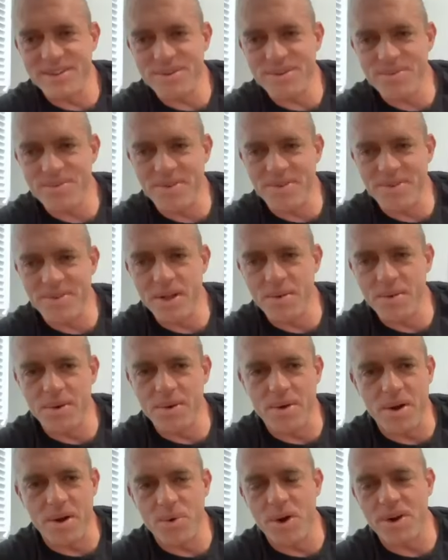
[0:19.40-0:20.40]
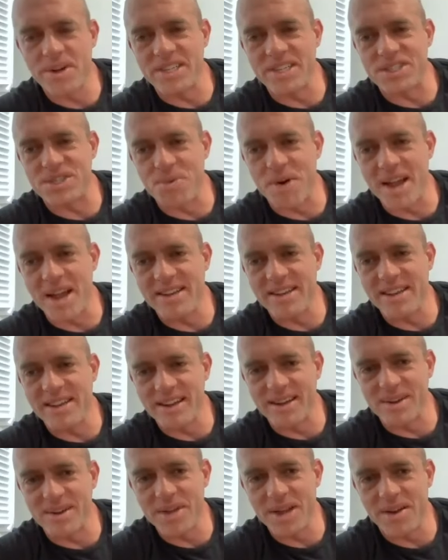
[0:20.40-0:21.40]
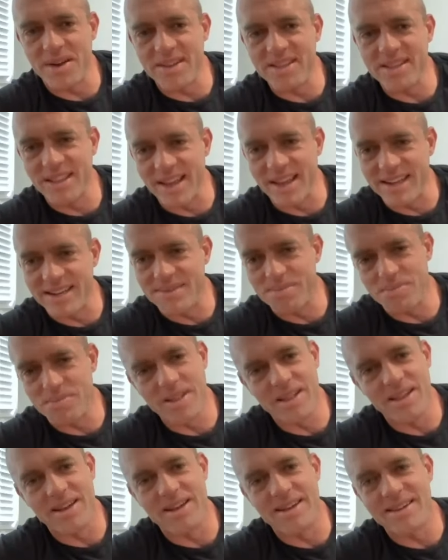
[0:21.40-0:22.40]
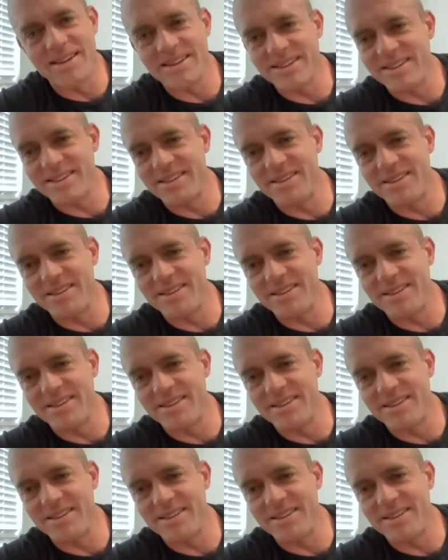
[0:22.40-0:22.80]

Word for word: we've we we are we're already sweating here. We already like uh, oh, yeah.